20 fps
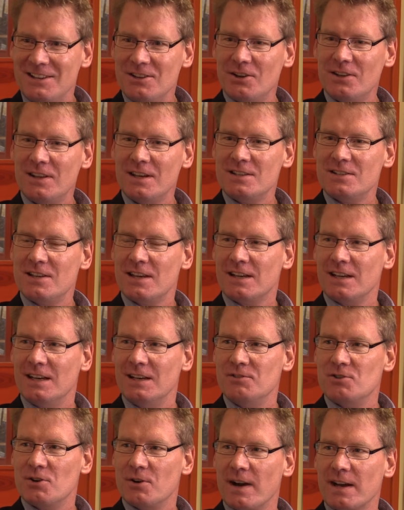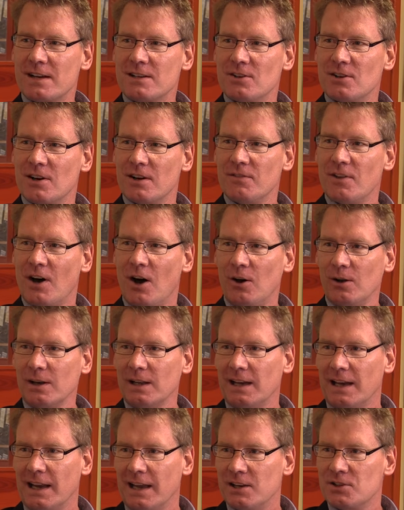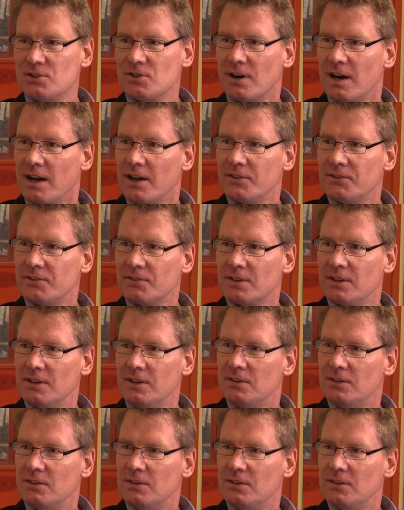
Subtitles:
You're the Executive Director of the Holy Land Trust.